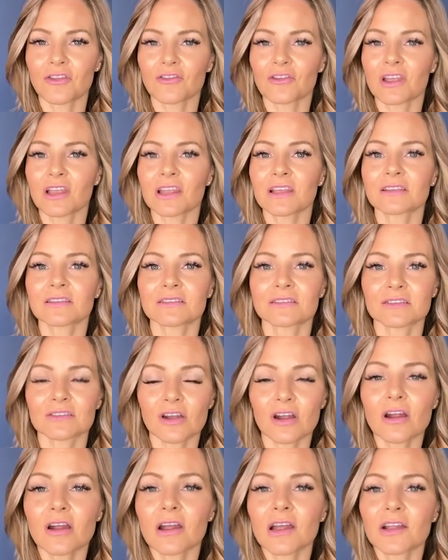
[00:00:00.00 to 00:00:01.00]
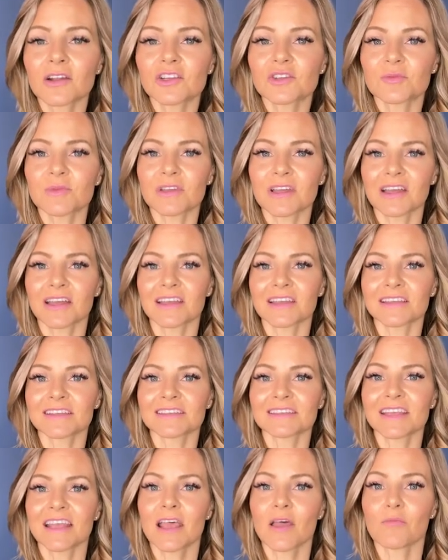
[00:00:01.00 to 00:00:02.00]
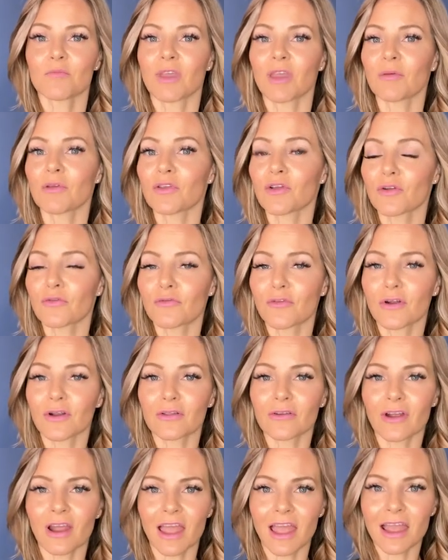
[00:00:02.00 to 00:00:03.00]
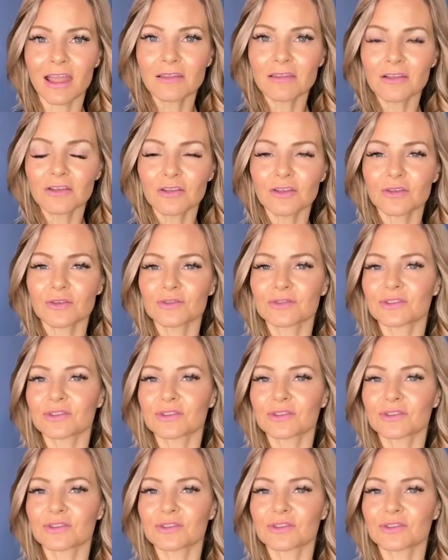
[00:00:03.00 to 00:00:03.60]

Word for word: you're getting discouraged because maybe they're further ahead than you,